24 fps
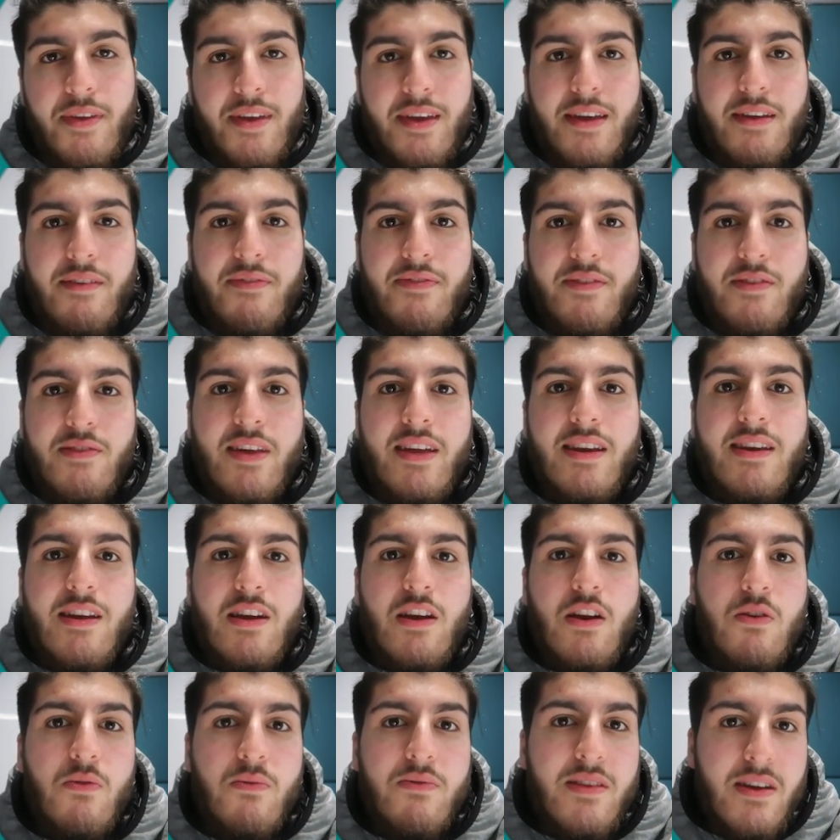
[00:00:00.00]
If you didn't
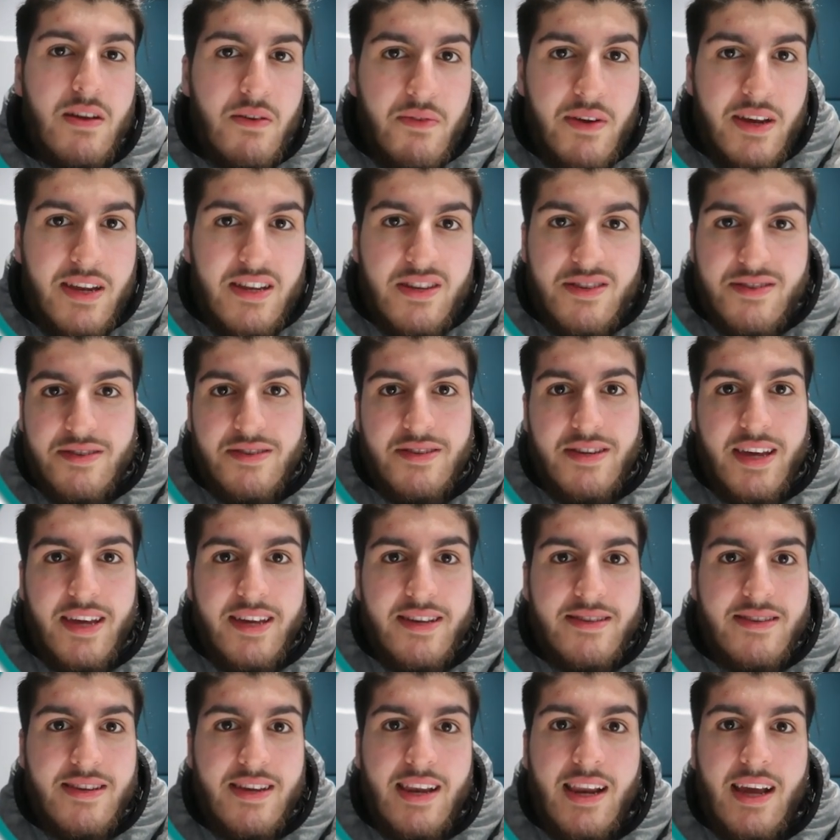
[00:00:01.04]
include the green, it's just
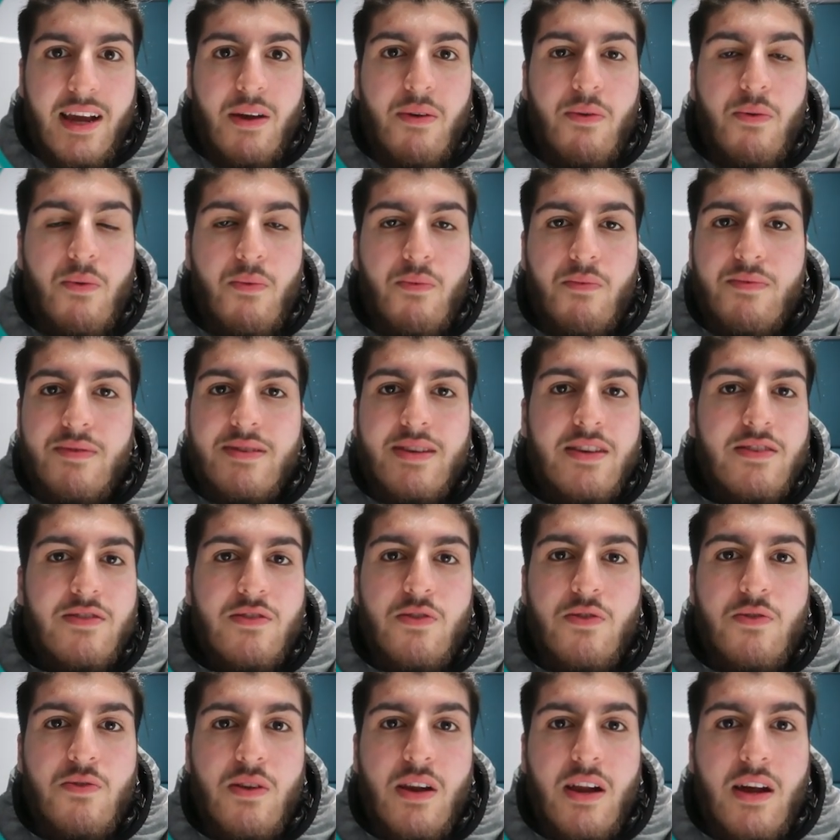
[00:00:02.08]
hearsay, like says
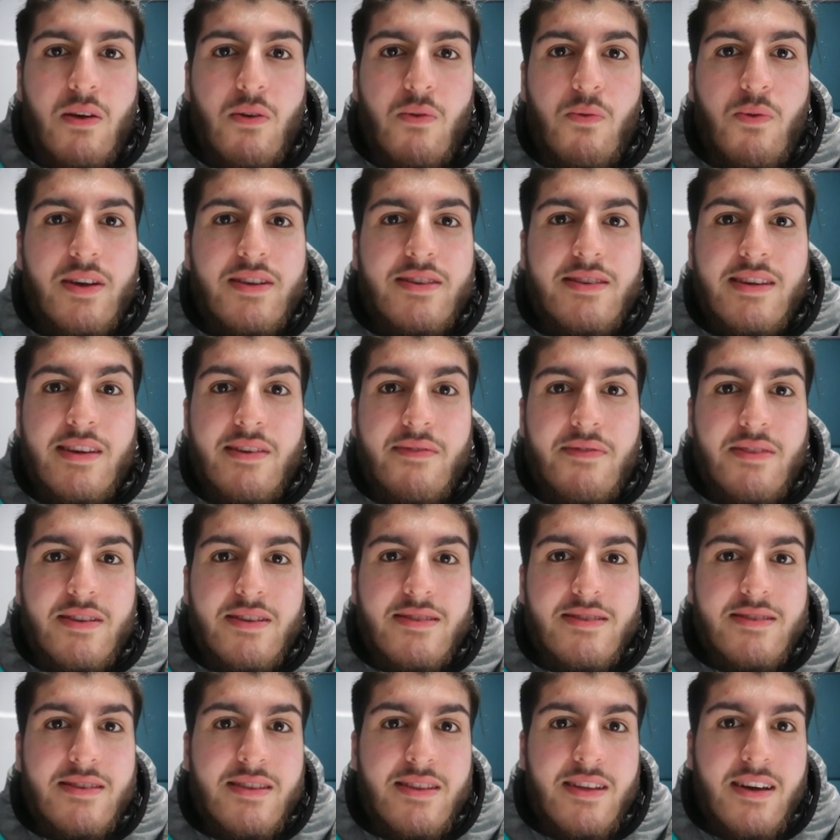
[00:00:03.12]
who, like where's the
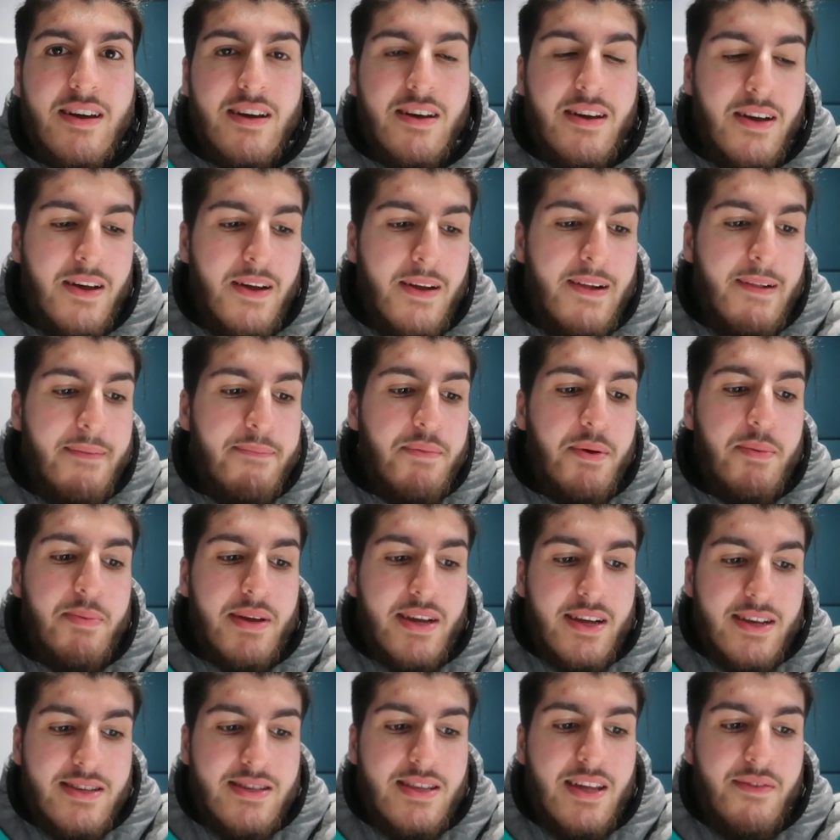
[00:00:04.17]
evidence in that? But
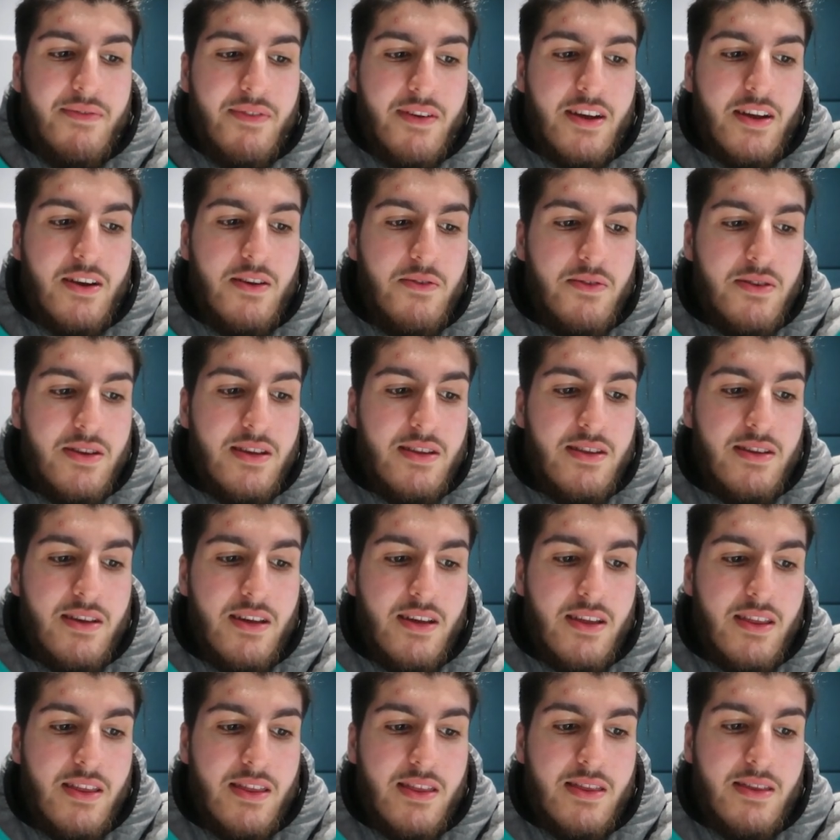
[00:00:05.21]
because they've included
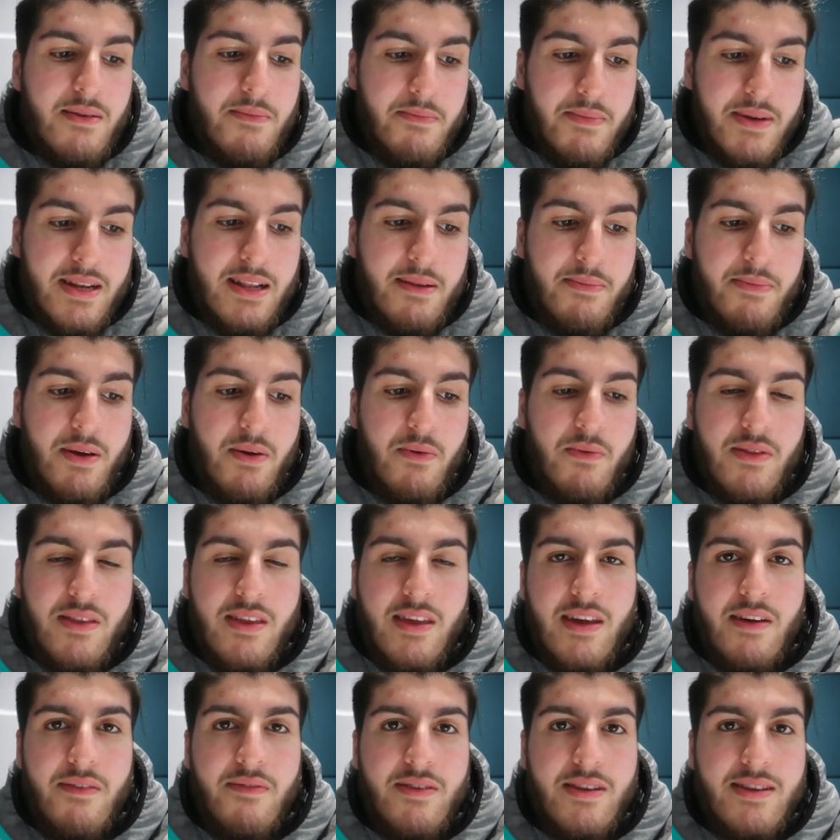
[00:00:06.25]
the middle bit with
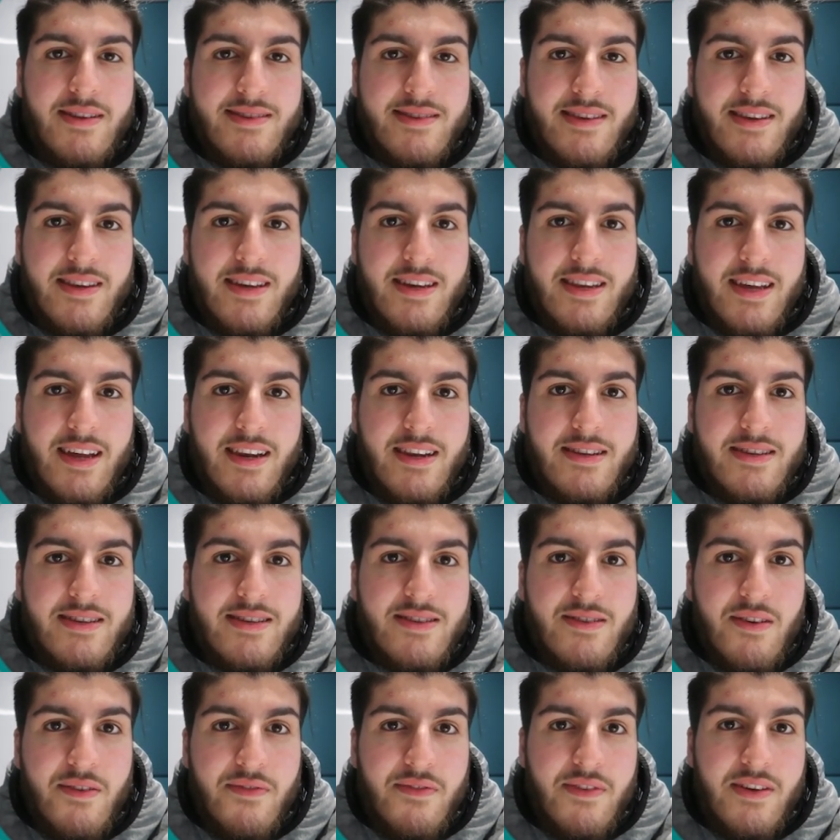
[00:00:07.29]
the evidence and the
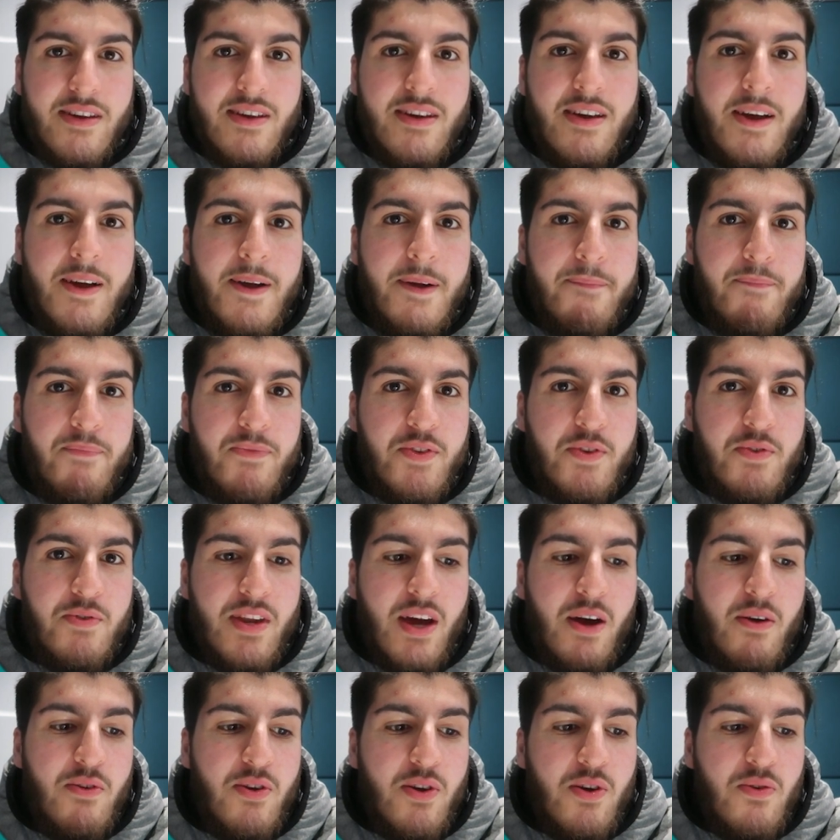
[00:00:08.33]
analysis of it, you
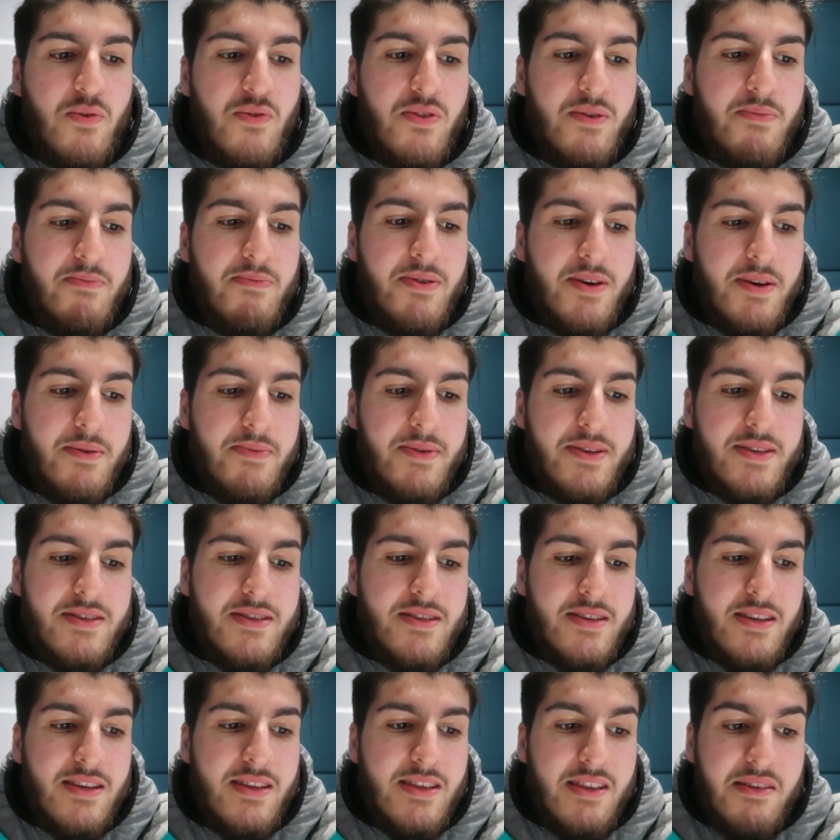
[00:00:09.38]
now know the
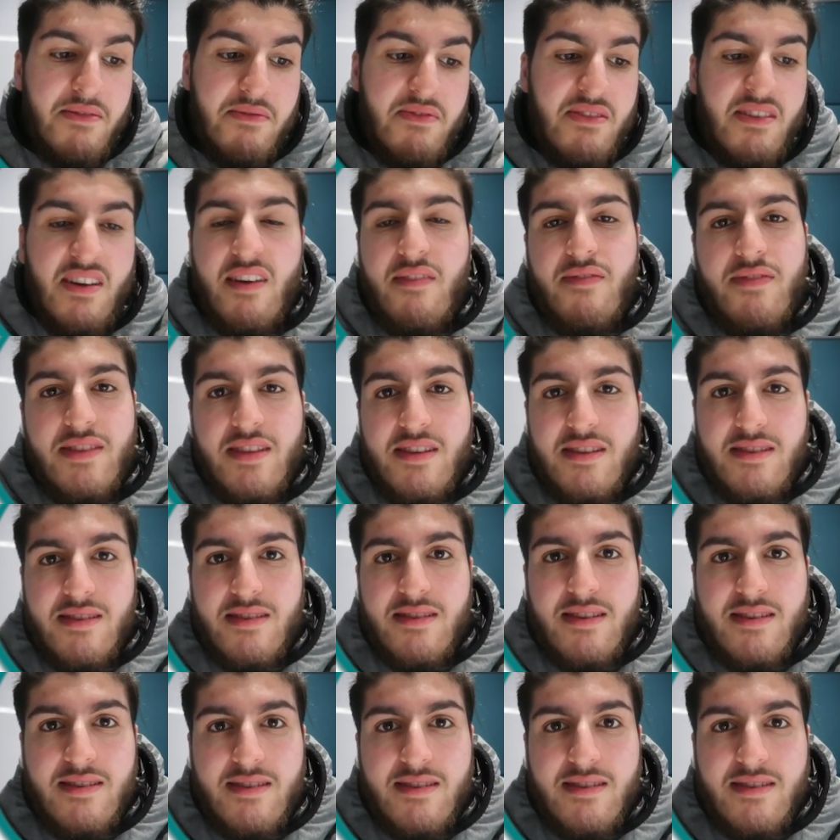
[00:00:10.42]
purpose, the evidence